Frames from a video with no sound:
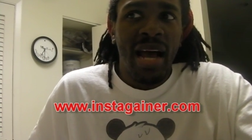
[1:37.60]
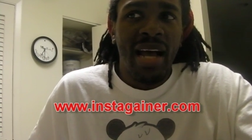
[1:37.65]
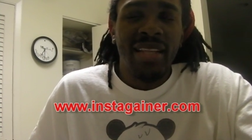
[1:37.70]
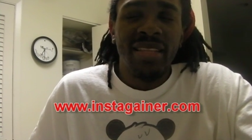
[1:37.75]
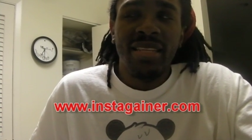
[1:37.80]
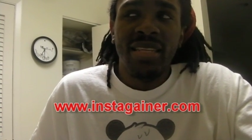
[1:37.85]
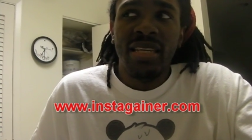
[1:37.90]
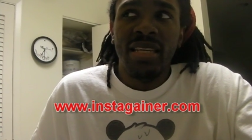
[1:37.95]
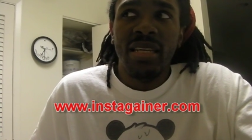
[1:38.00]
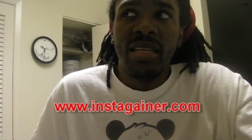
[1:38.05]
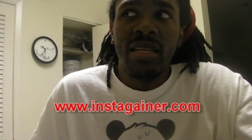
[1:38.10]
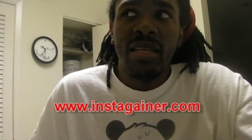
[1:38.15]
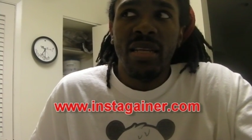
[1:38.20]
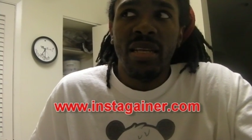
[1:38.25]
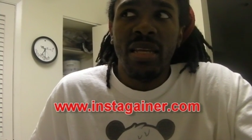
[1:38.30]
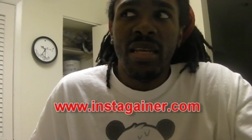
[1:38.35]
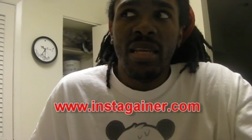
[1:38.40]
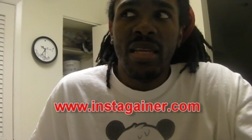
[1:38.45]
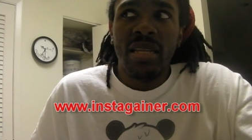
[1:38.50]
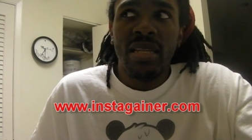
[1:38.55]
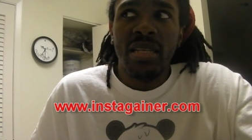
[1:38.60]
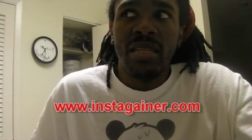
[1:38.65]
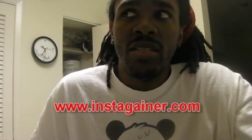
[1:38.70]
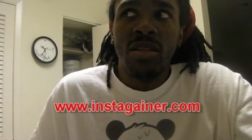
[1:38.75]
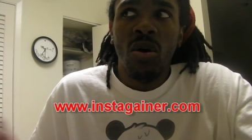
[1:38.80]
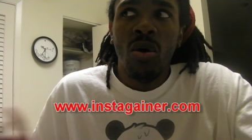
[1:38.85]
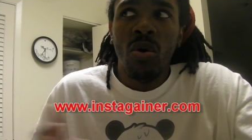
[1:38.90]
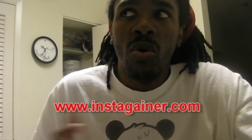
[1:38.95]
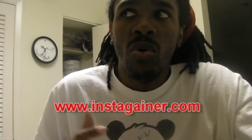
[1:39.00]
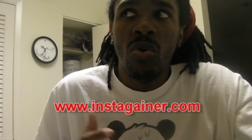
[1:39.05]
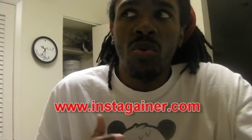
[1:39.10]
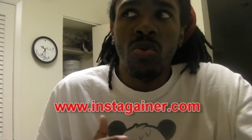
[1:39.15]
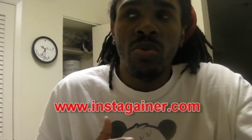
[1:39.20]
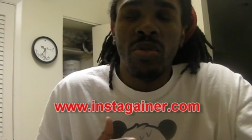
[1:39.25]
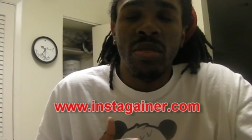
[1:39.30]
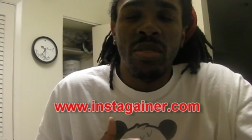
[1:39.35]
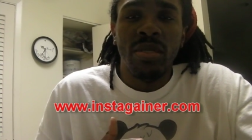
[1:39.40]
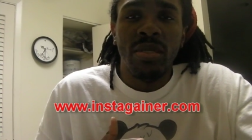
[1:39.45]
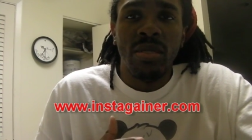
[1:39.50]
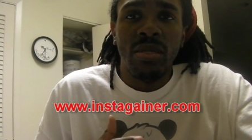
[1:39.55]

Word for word: I think this whole